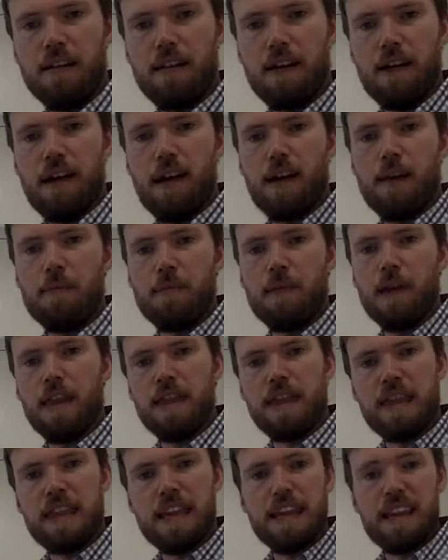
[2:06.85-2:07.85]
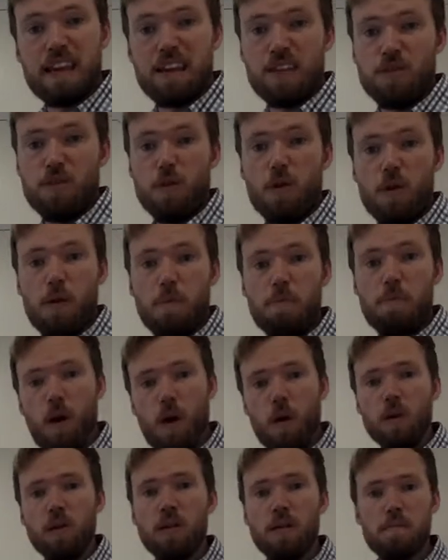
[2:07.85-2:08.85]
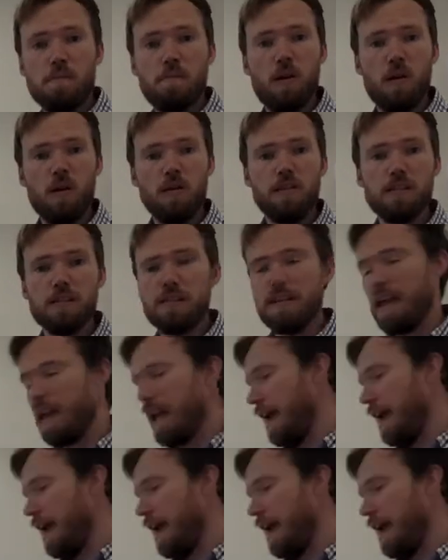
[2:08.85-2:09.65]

they're your polar bonds,